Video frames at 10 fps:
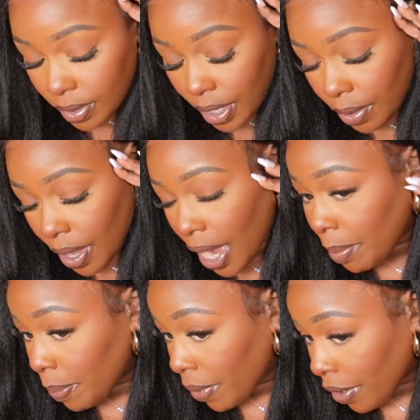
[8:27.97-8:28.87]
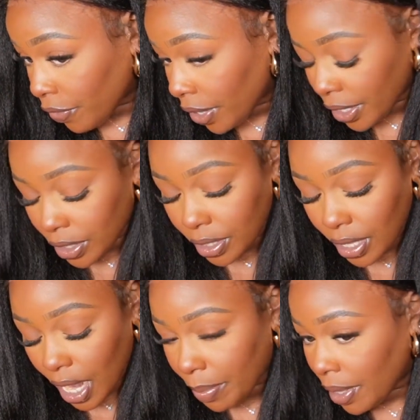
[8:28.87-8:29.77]
It don't gotta be perfect, it just
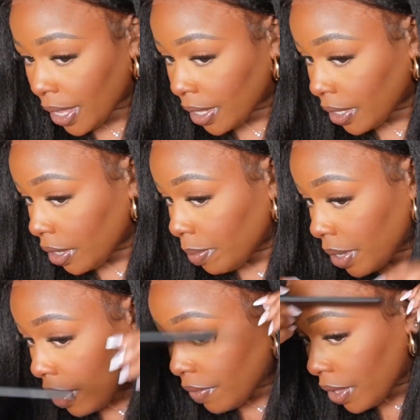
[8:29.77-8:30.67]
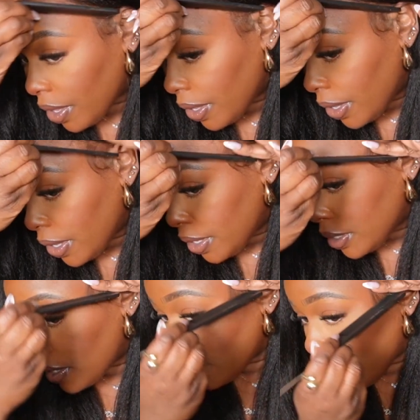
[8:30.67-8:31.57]
gotta be like a little bit of a
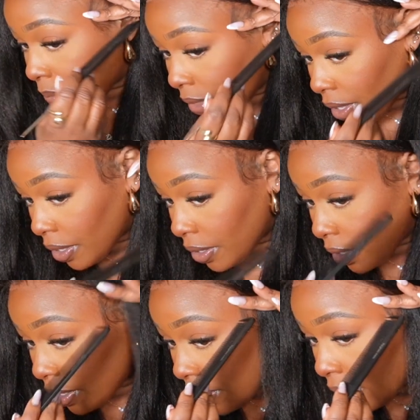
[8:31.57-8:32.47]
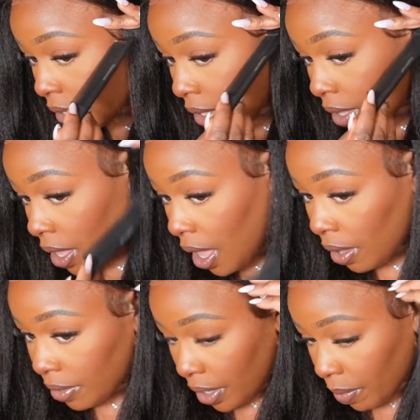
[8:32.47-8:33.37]
something.
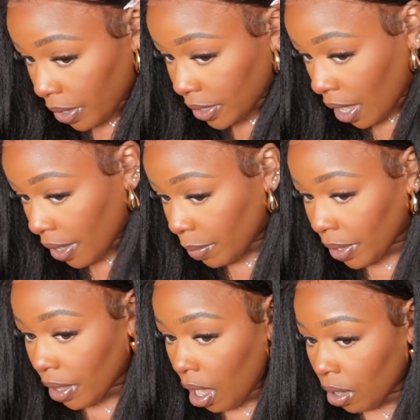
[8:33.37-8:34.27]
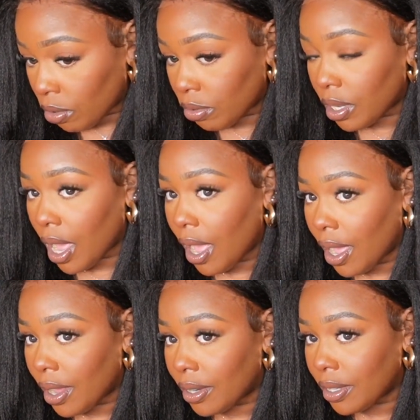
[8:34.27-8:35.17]
Oh, and it worked out. And oh
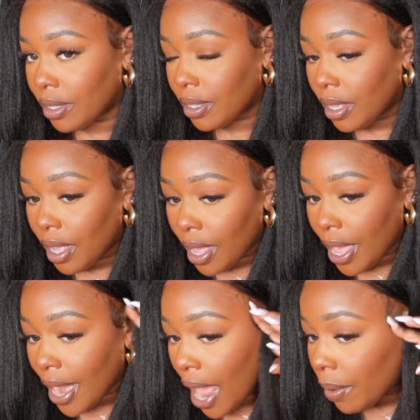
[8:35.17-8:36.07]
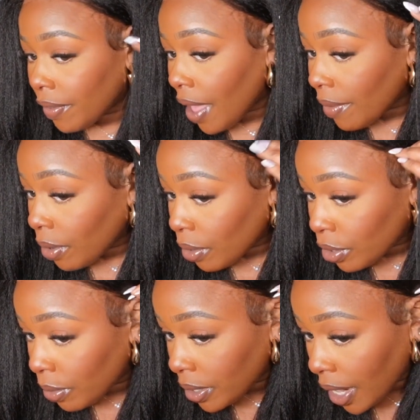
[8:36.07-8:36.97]
God. And I don't even have no
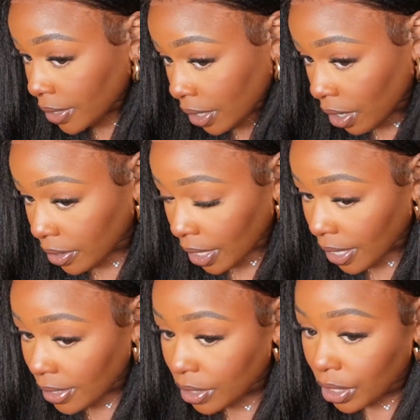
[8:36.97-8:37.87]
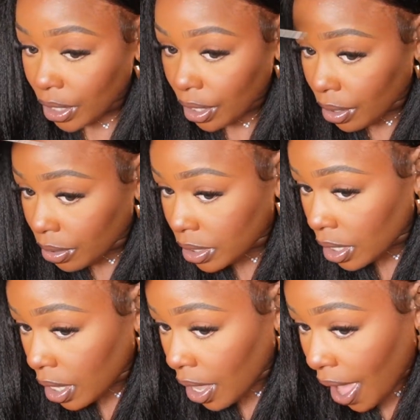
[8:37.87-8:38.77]
glue or nothing on that. That's cute.
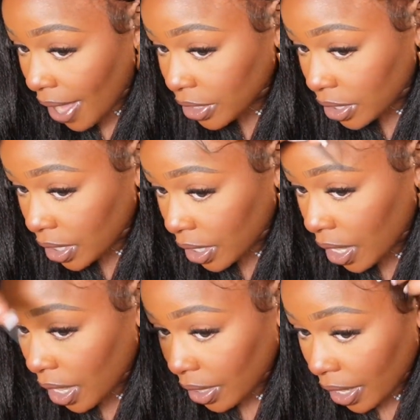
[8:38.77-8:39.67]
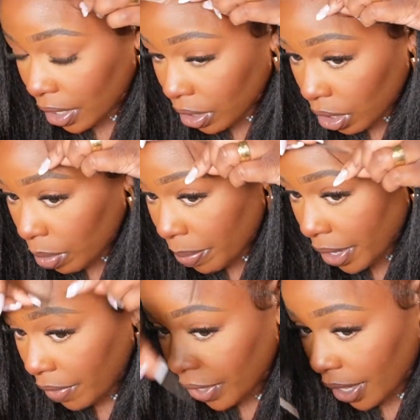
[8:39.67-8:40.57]
I actually did cut like a little
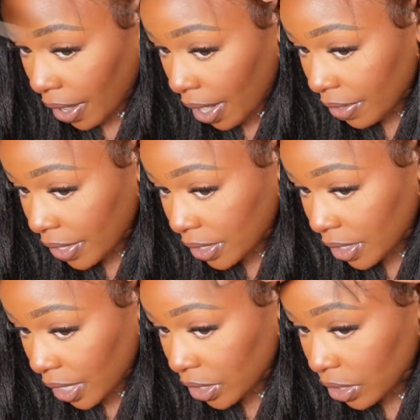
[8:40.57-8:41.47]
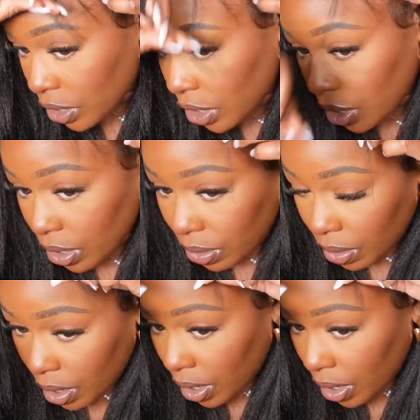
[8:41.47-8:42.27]
bit of hair out of this section too.